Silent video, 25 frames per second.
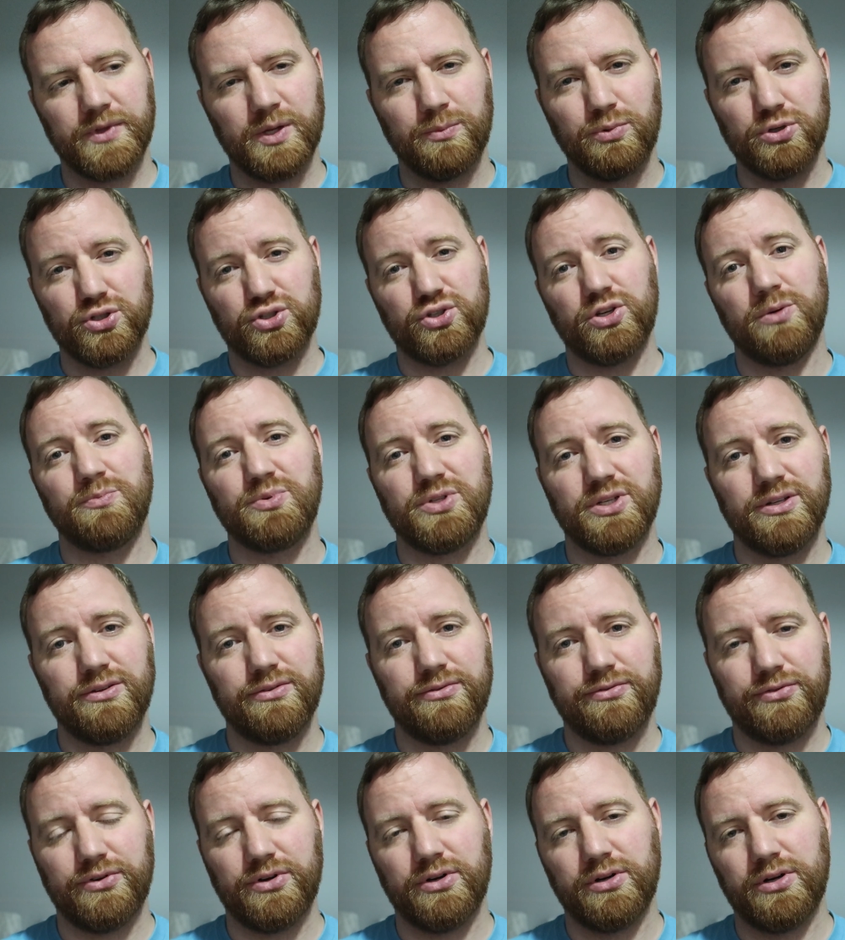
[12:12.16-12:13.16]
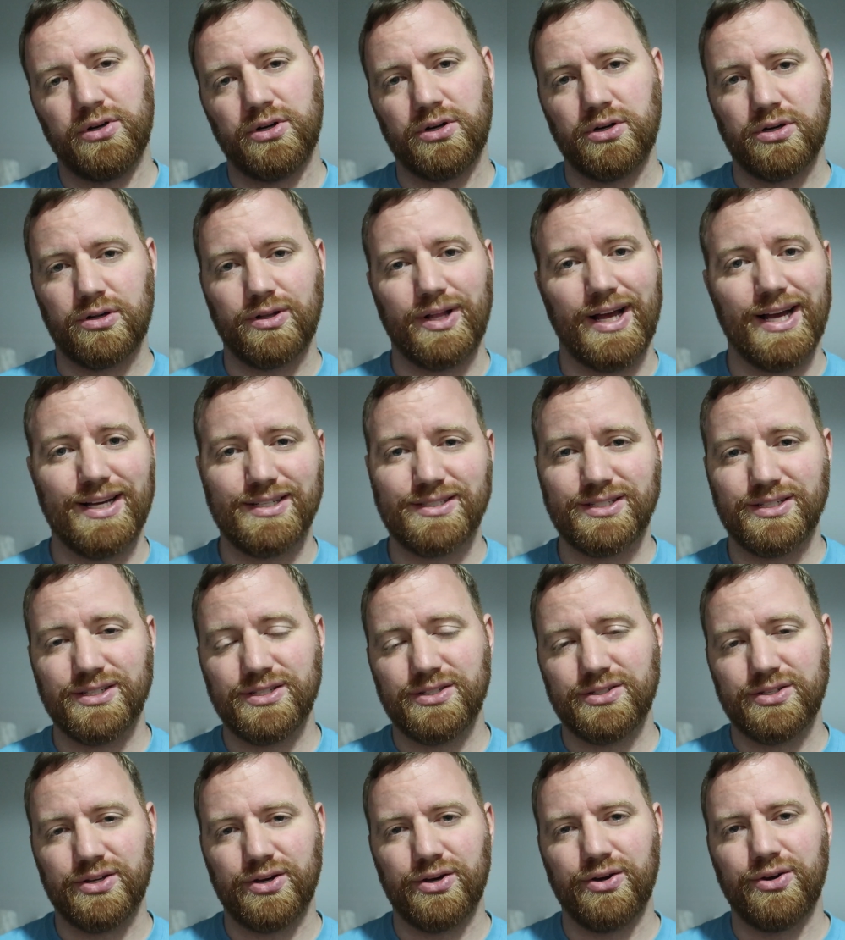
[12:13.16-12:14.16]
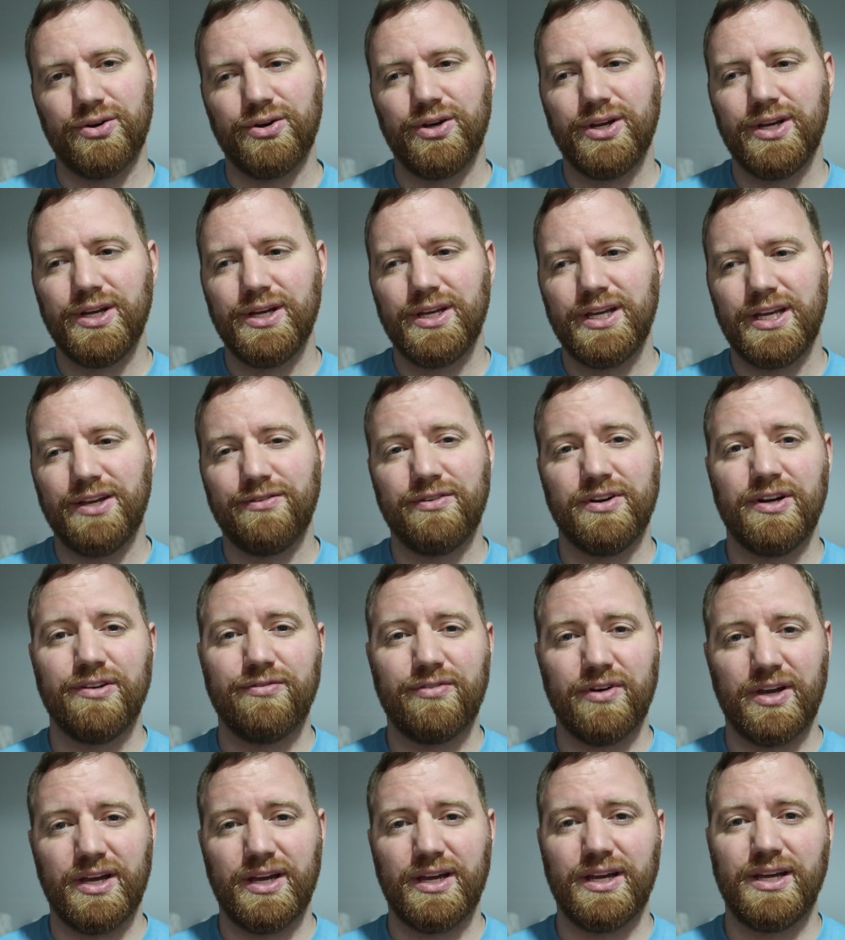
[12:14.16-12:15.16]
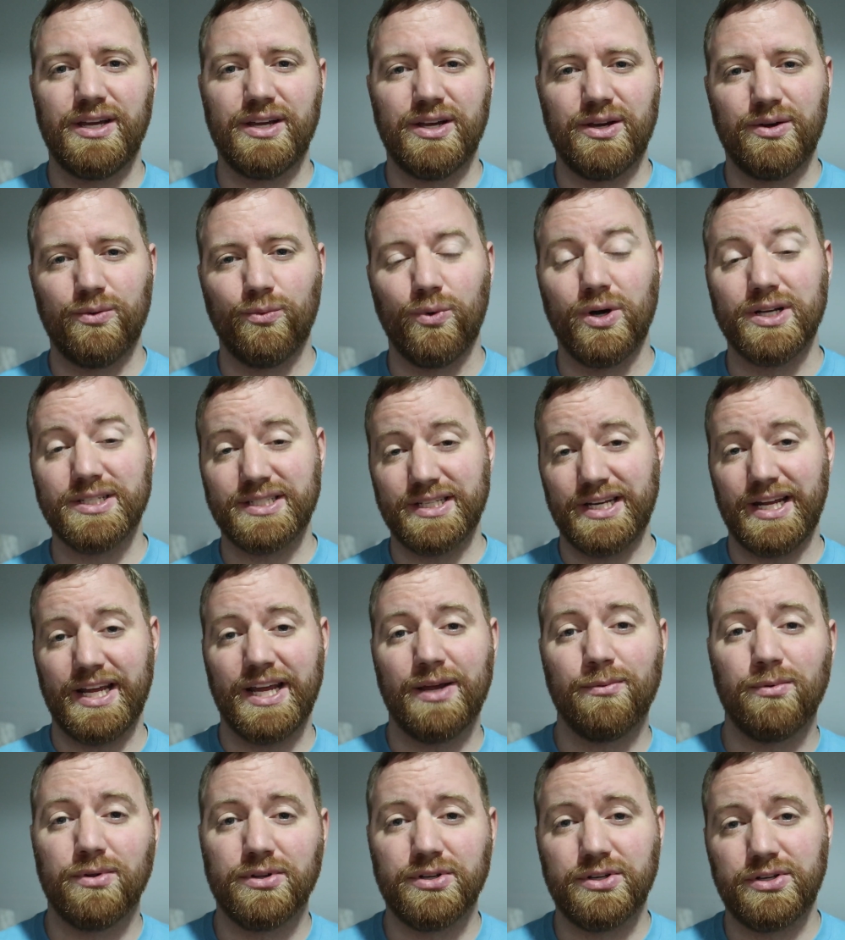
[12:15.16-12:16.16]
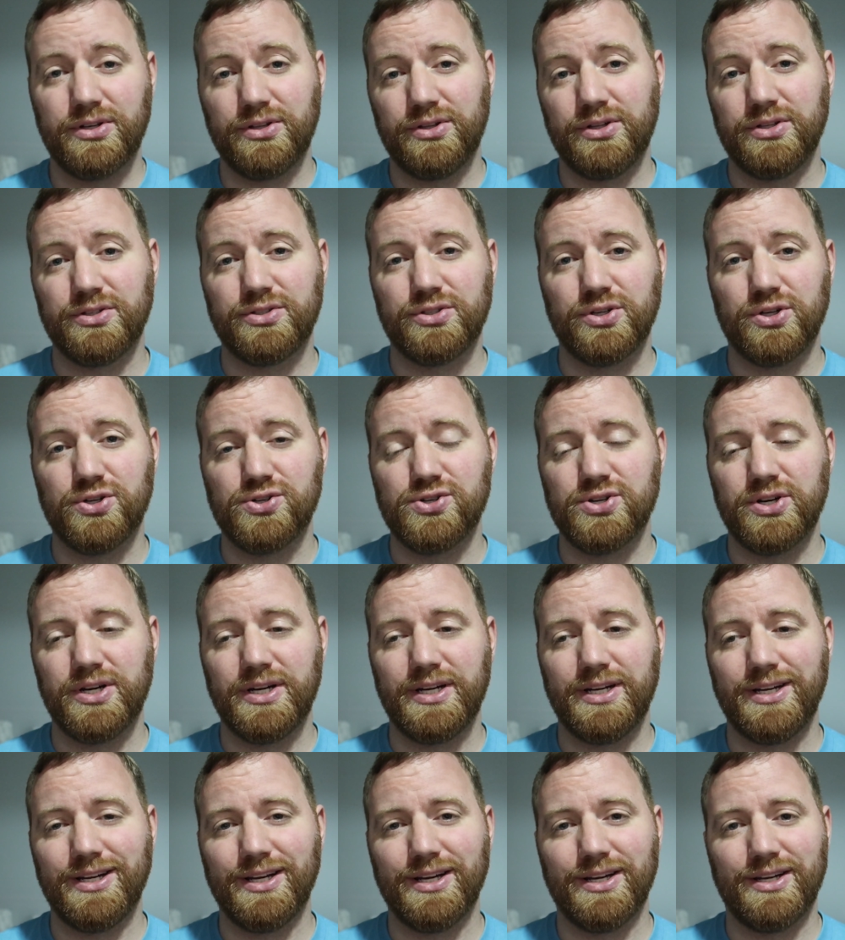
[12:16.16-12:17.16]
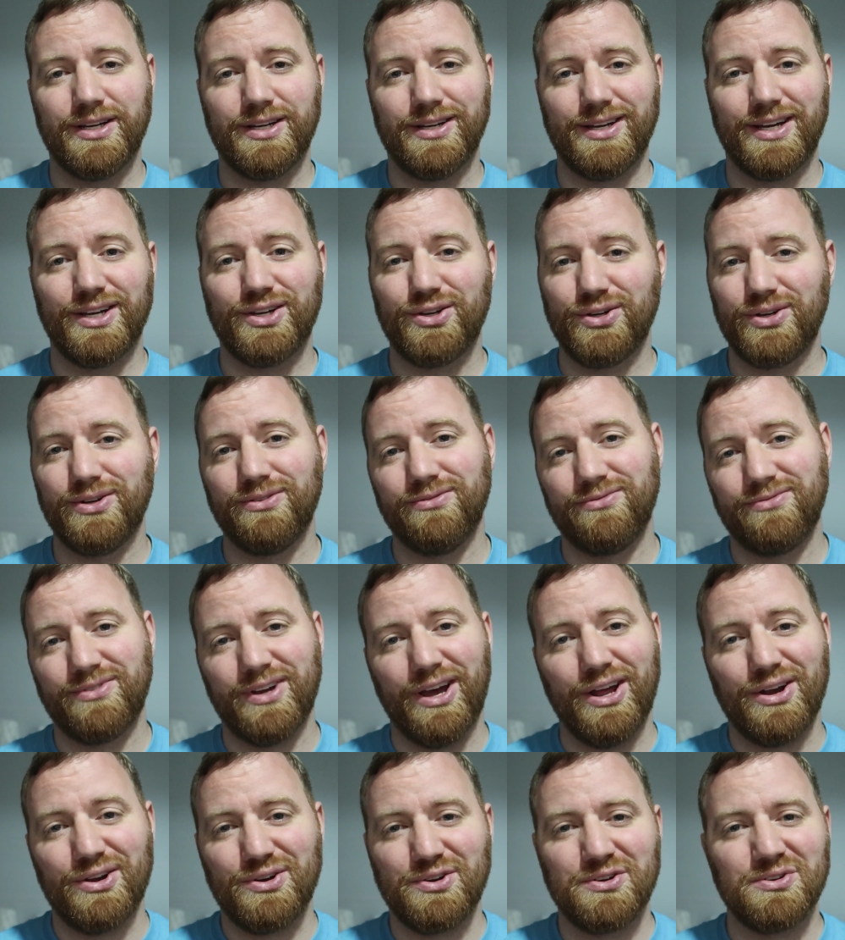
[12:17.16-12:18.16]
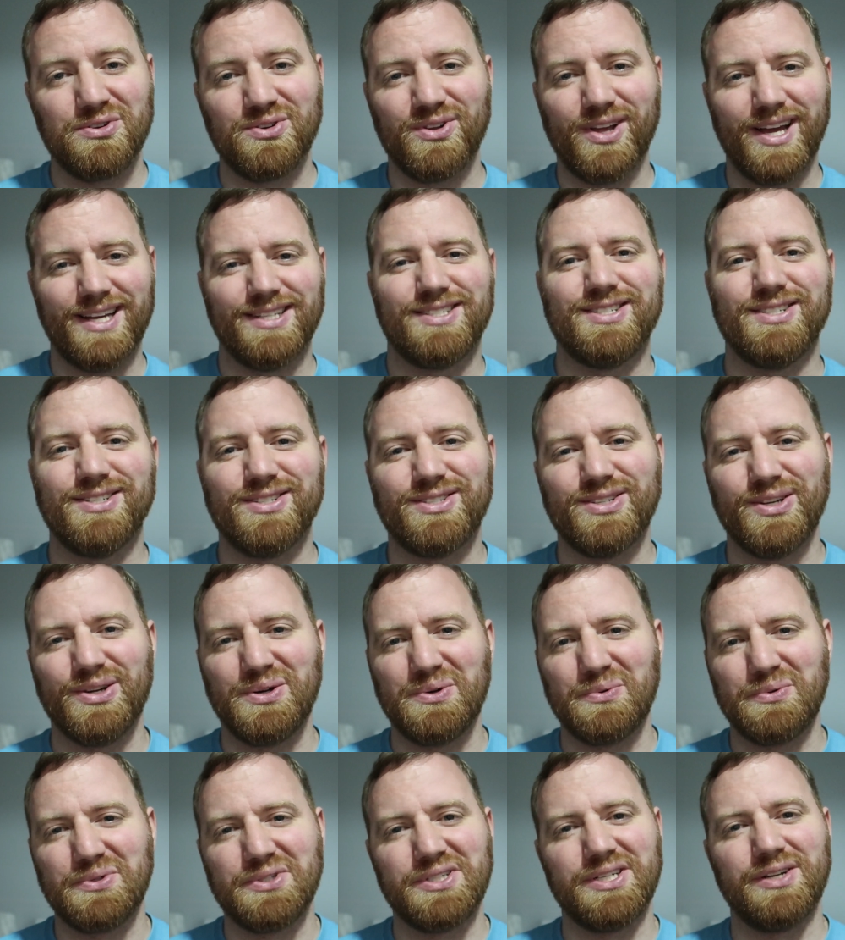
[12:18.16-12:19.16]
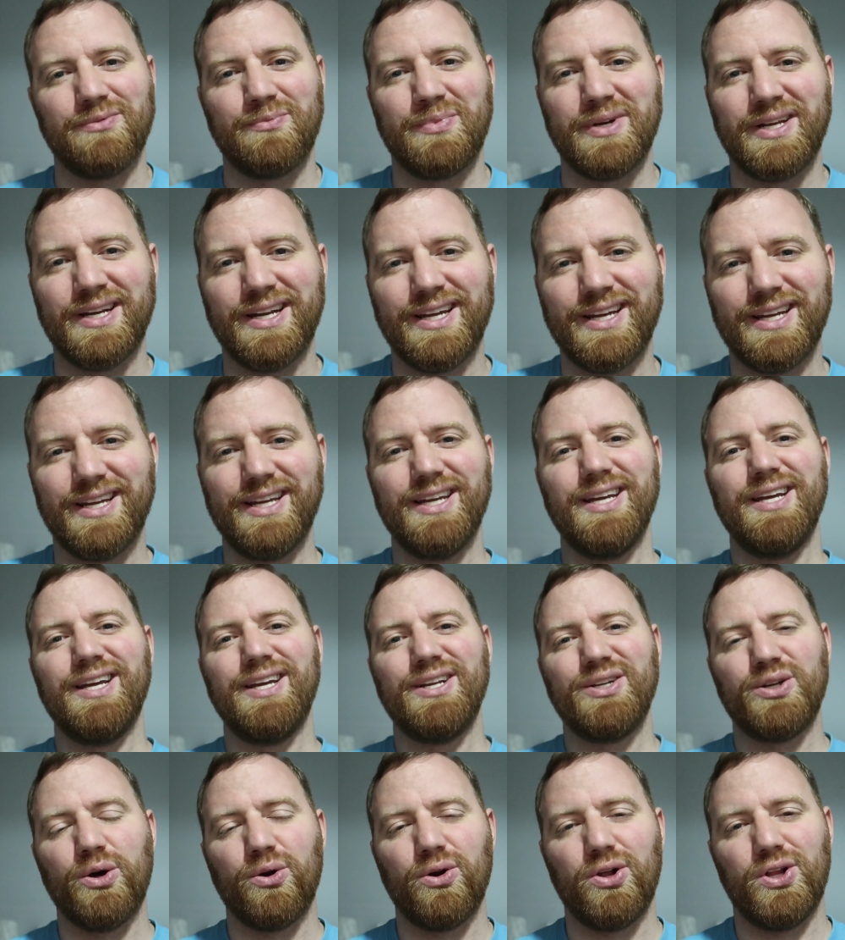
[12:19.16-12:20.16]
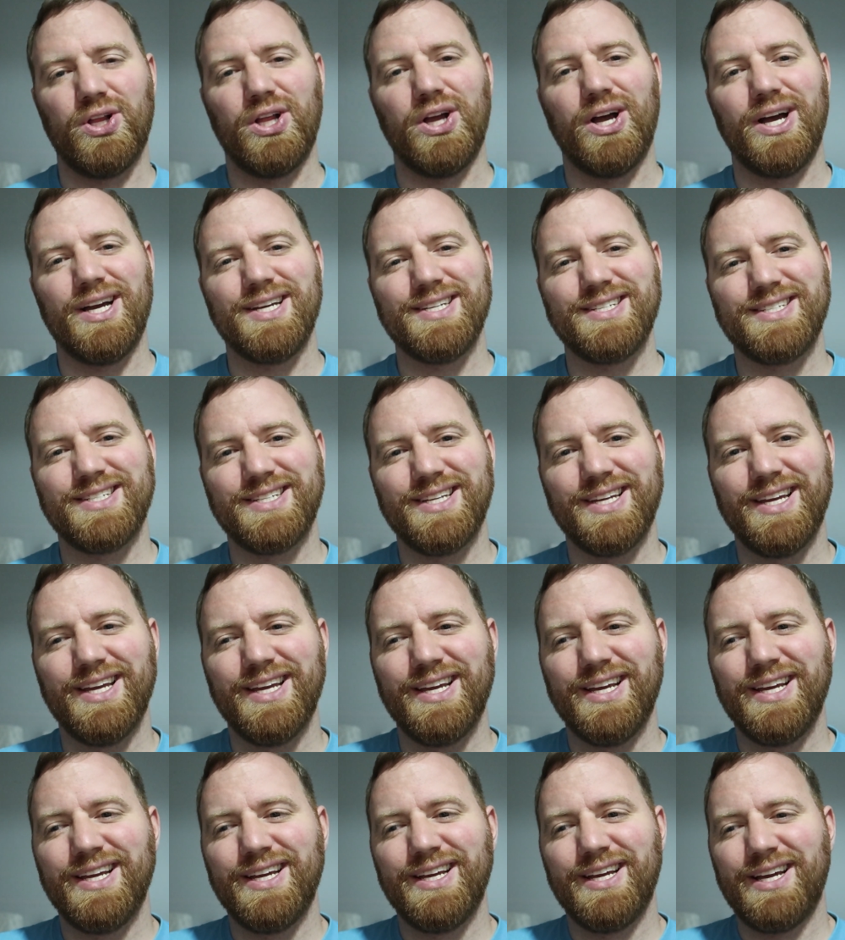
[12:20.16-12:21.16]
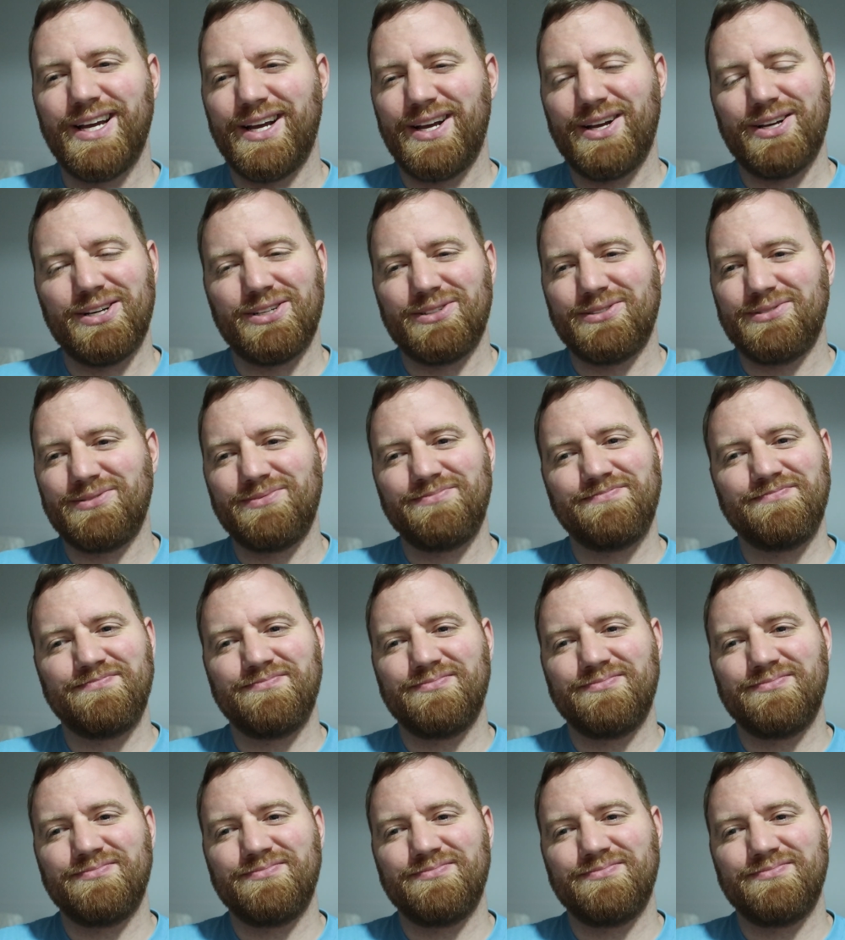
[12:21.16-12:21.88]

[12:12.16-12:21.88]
prescription for glasses, so even if I wasn't able to do the surgery, I could have gotten new glasses, so it wouldn't have been a total loss. I'm